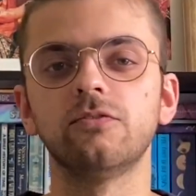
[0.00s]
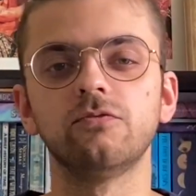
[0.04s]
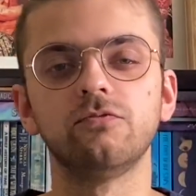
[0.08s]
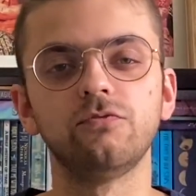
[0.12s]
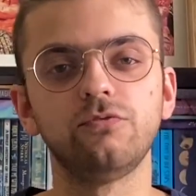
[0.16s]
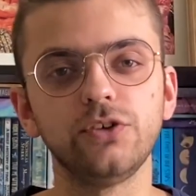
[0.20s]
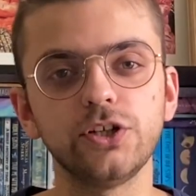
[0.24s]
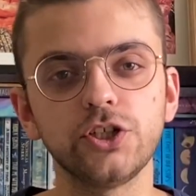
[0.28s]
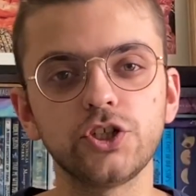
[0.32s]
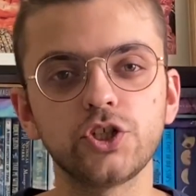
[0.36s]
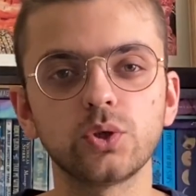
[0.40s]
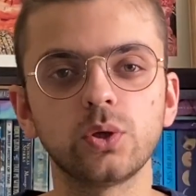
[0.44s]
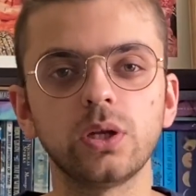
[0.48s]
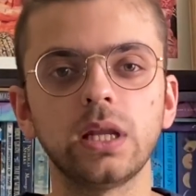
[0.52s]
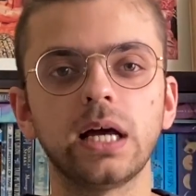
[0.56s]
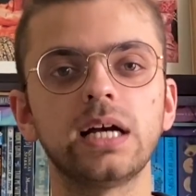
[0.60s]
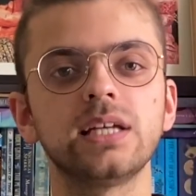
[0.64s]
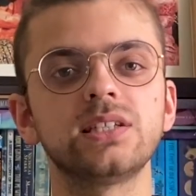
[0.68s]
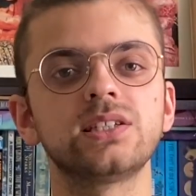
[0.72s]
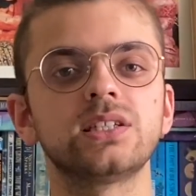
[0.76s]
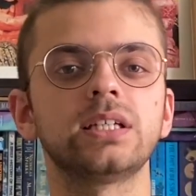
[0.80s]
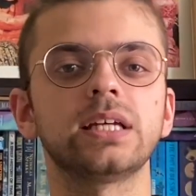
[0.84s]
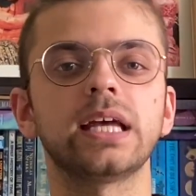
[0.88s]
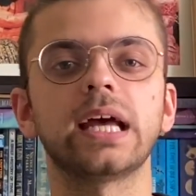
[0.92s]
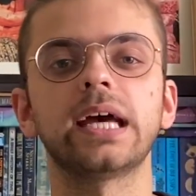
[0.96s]

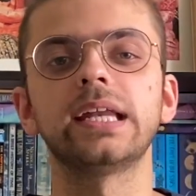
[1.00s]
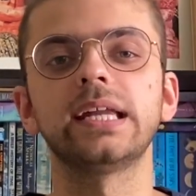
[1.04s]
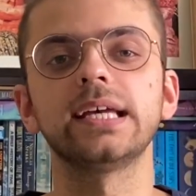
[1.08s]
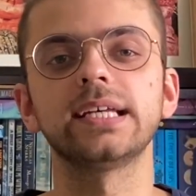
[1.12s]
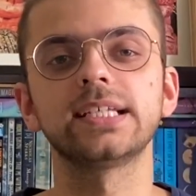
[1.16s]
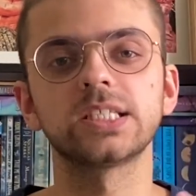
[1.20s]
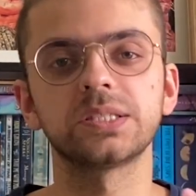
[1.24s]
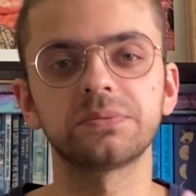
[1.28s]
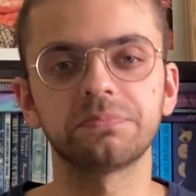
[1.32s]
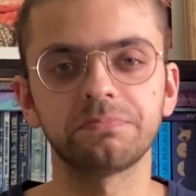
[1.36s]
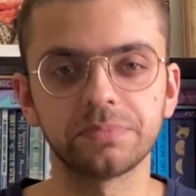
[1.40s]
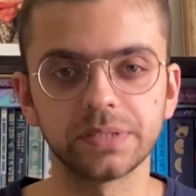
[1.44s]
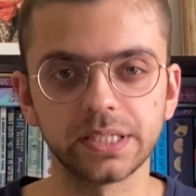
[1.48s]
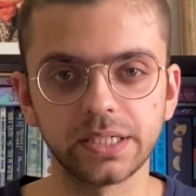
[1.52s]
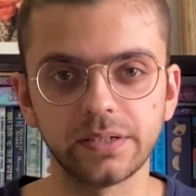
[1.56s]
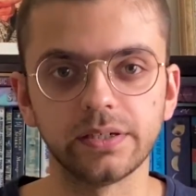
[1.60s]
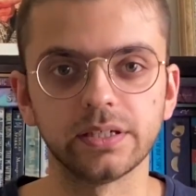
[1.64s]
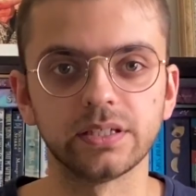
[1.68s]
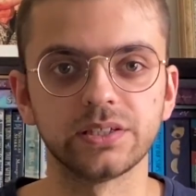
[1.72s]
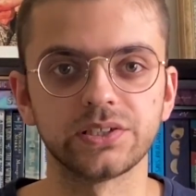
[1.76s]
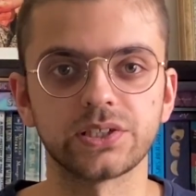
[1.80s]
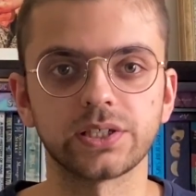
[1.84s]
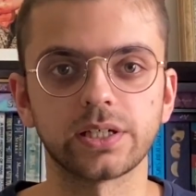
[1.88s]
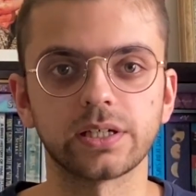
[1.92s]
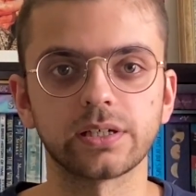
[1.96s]
visualizing, and
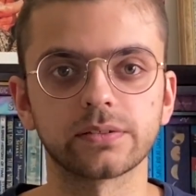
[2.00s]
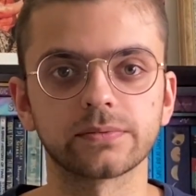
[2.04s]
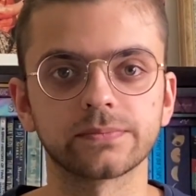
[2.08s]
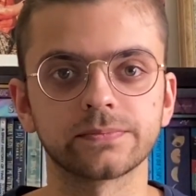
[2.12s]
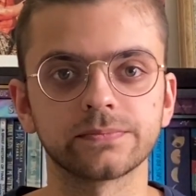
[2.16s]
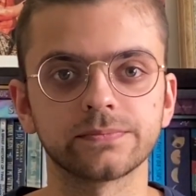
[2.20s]
experiencing.